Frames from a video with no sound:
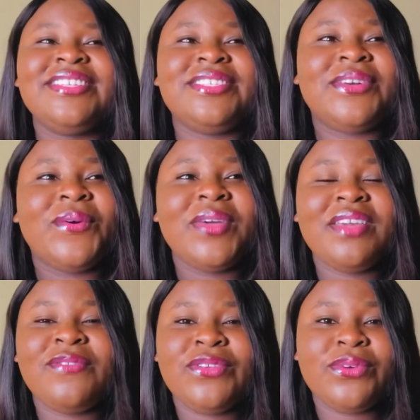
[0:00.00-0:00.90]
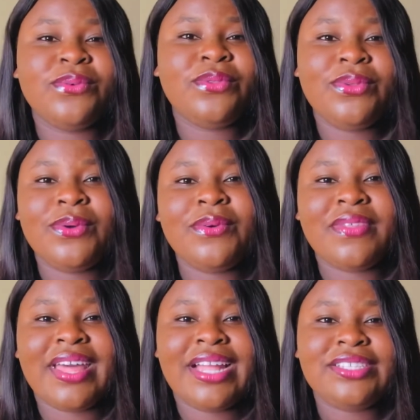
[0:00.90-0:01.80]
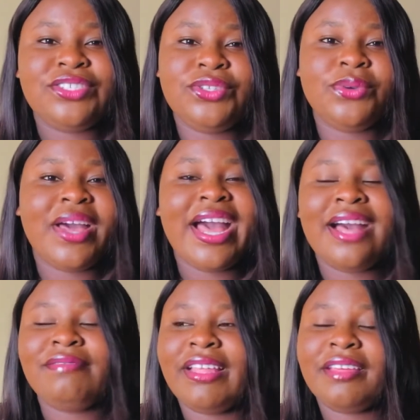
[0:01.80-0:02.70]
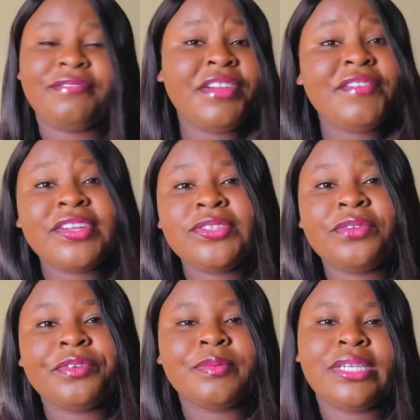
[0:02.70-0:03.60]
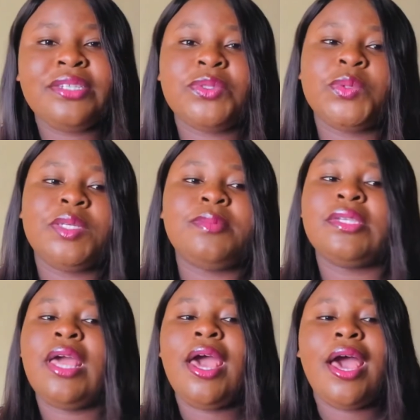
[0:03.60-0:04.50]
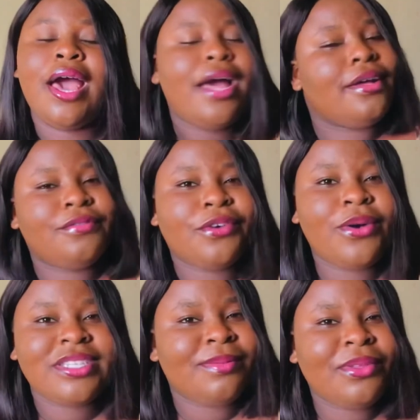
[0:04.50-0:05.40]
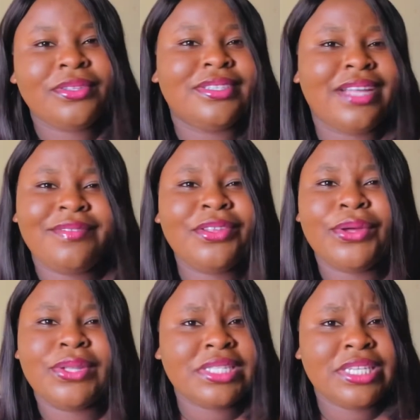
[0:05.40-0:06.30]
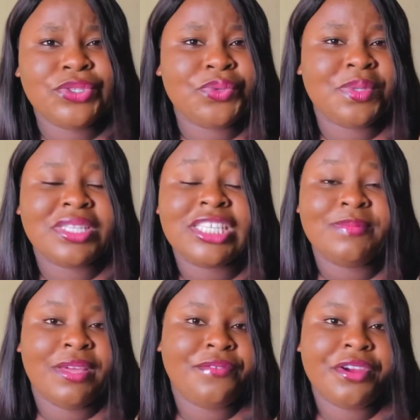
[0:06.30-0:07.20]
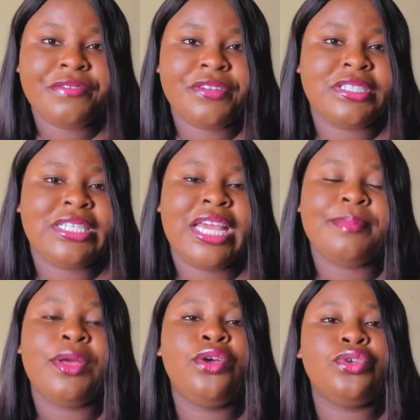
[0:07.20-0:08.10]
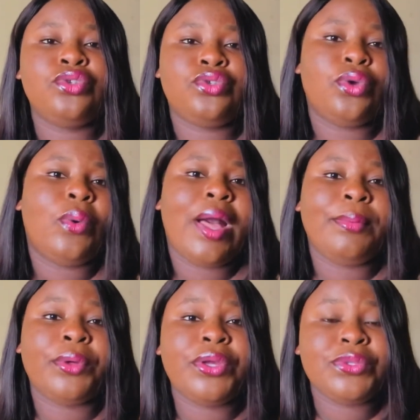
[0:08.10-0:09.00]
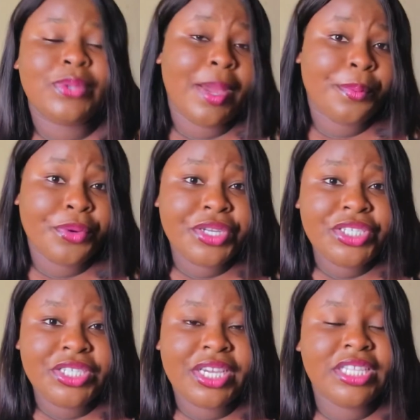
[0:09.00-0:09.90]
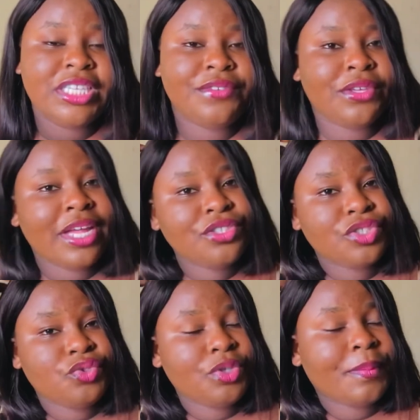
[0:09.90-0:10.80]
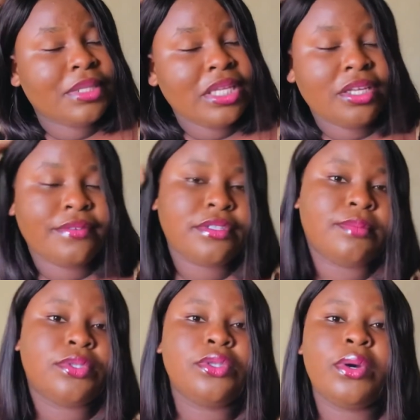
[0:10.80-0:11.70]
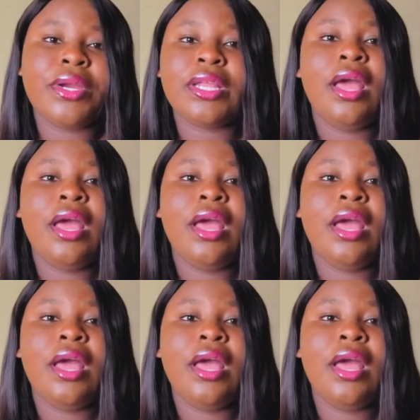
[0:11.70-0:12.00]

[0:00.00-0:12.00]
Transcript: So if you know that you have like a favorite song from Teddy Swims, of course, I've not gotten into it, this is my very first time, so I'm going to appreciate if you can just drop a link of some sort